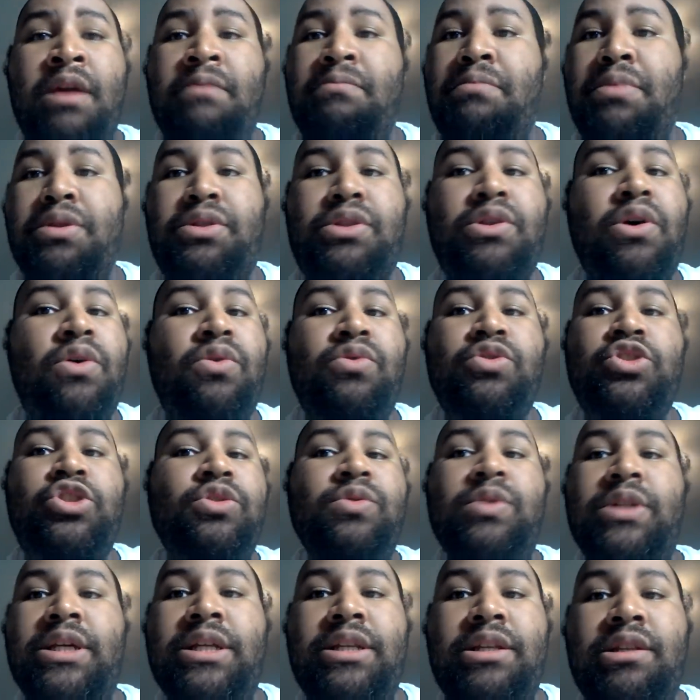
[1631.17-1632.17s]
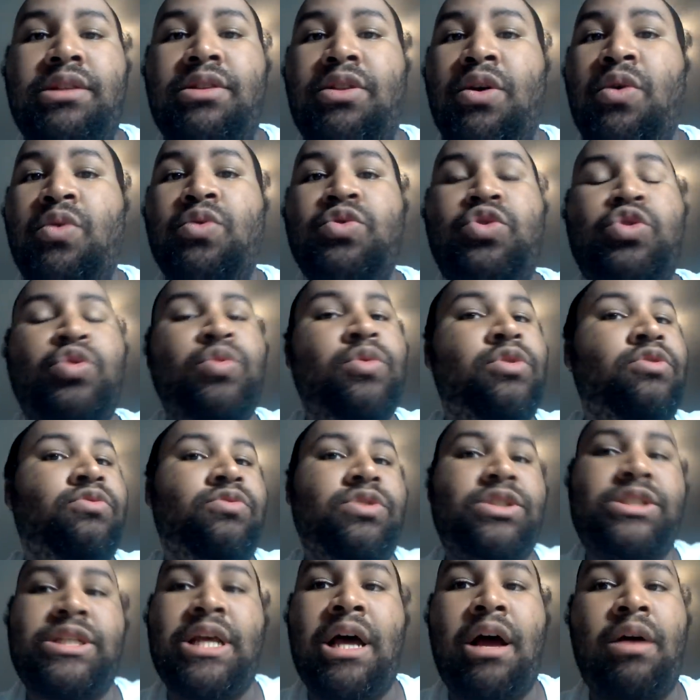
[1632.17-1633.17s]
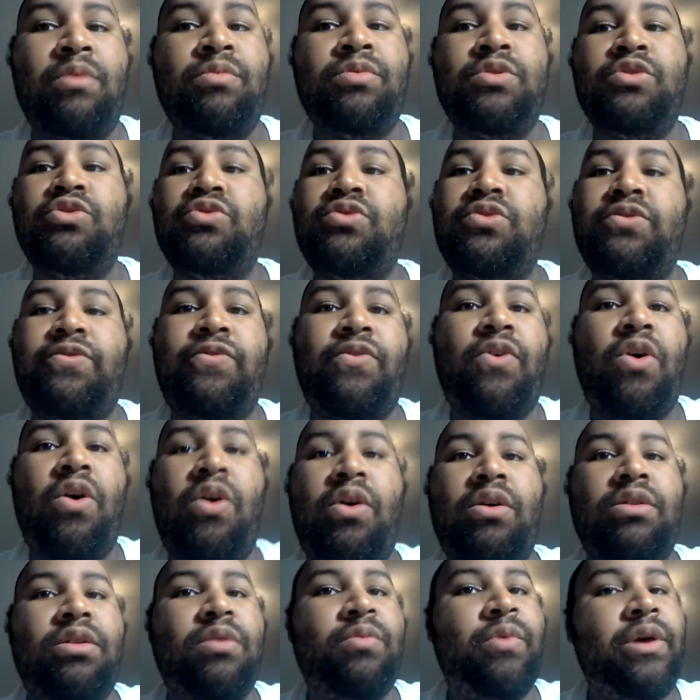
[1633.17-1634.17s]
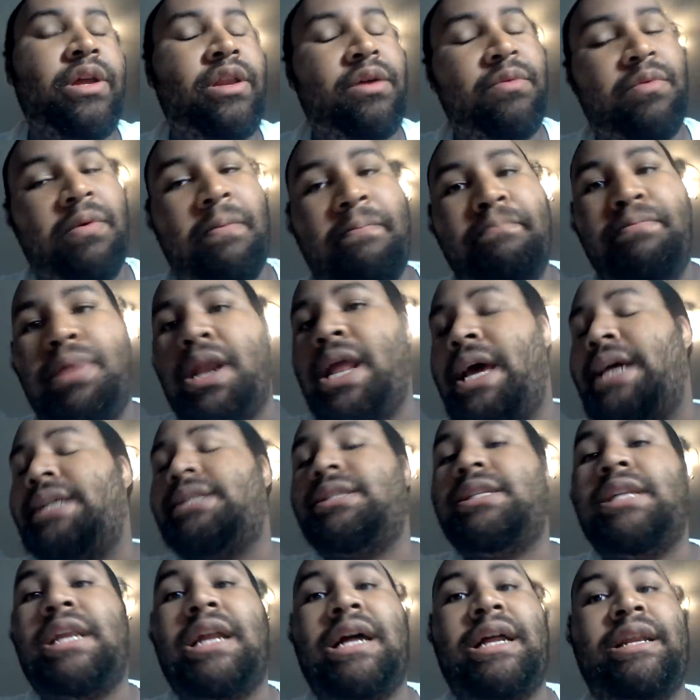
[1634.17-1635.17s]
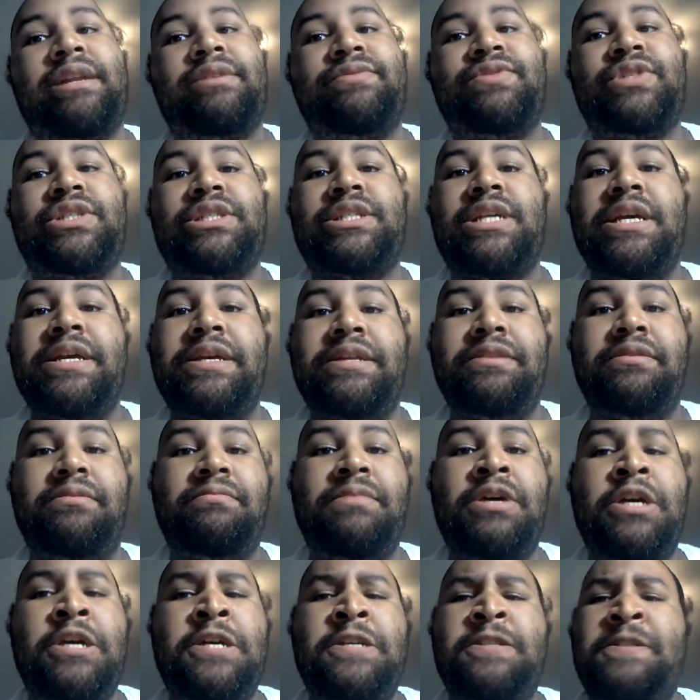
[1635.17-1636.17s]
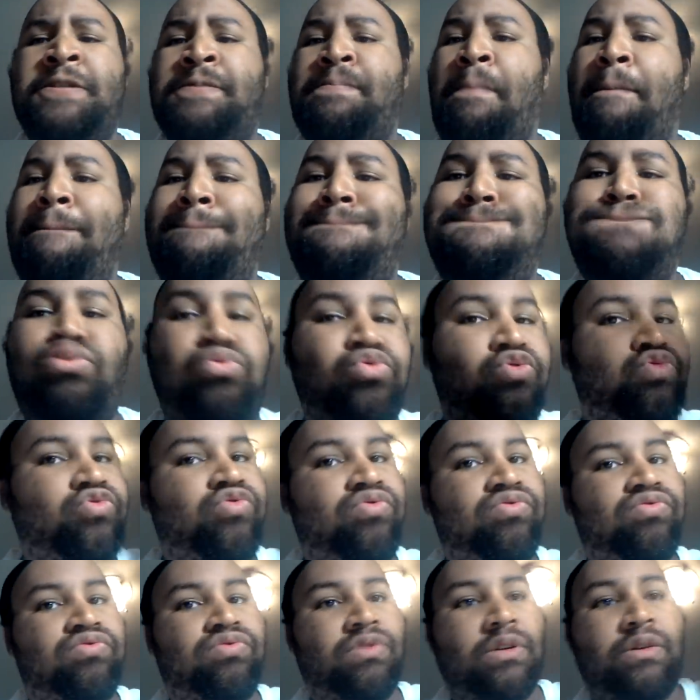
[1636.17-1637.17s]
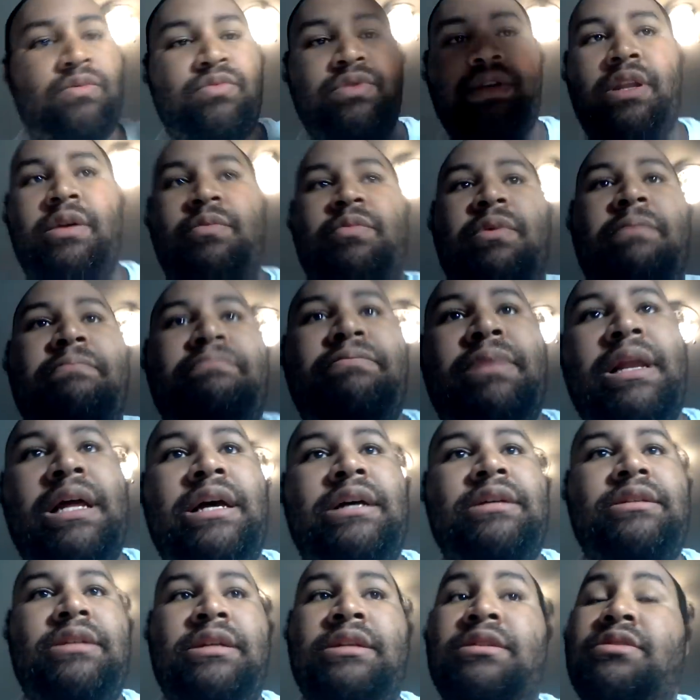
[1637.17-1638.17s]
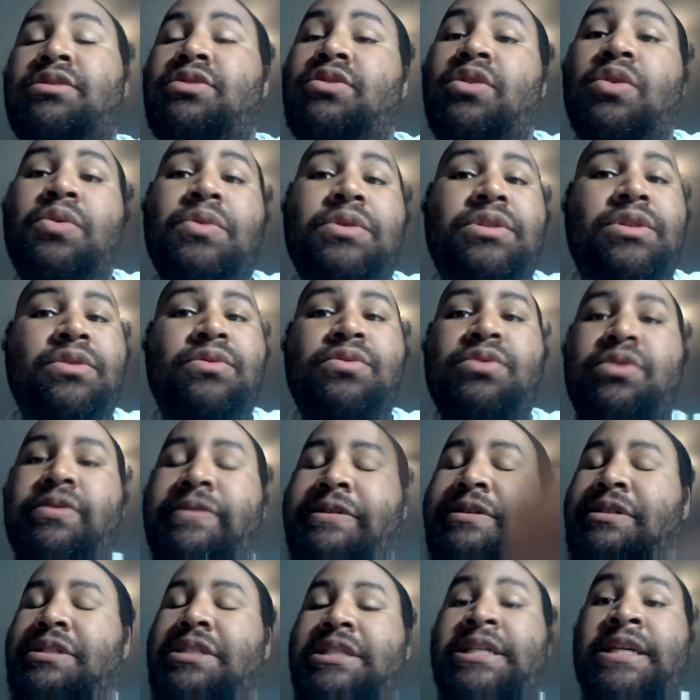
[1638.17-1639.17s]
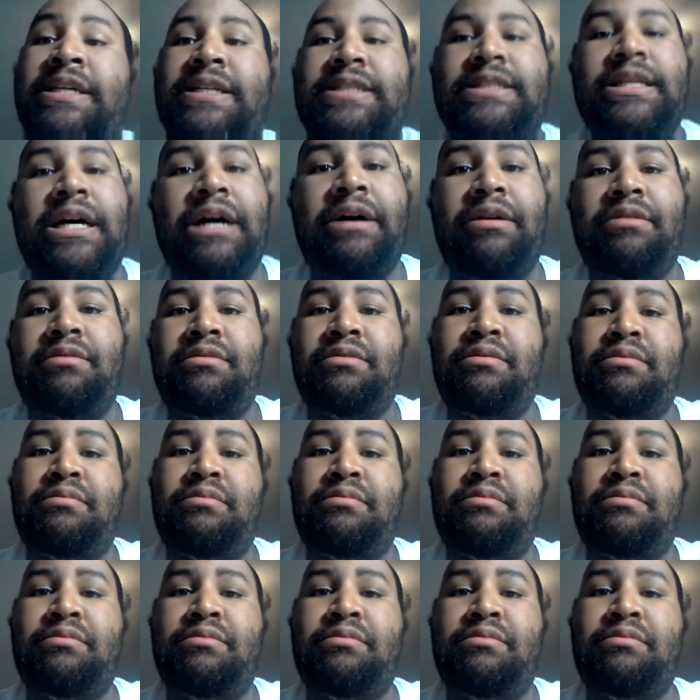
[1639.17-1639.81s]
But those who didn't, those who were going to side with Lucifer all the way, they were blasted out of his kingdom. Just, and when they were blasted, and so was Lucifer, kicked out.